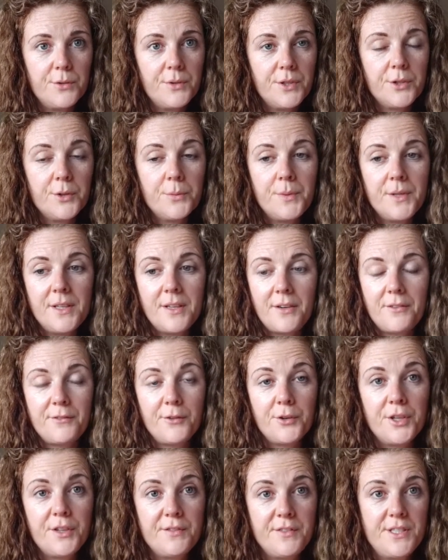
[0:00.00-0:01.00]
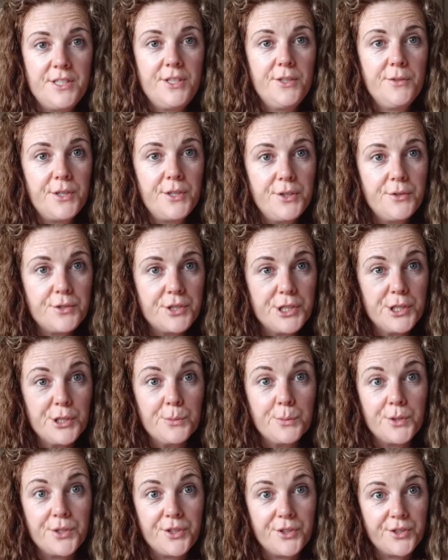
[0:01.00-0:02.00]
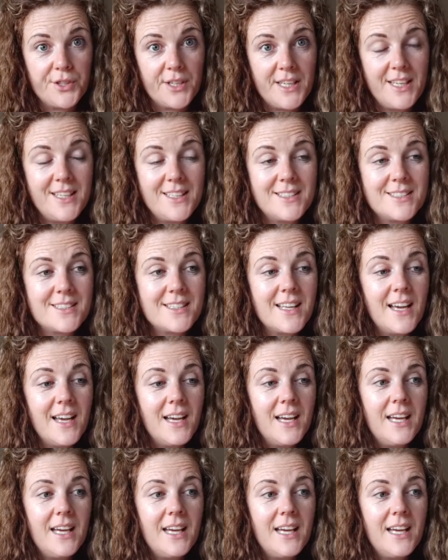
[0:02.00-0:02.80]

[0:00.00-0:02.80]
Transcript: It could be a funny video on YouTube with your kids.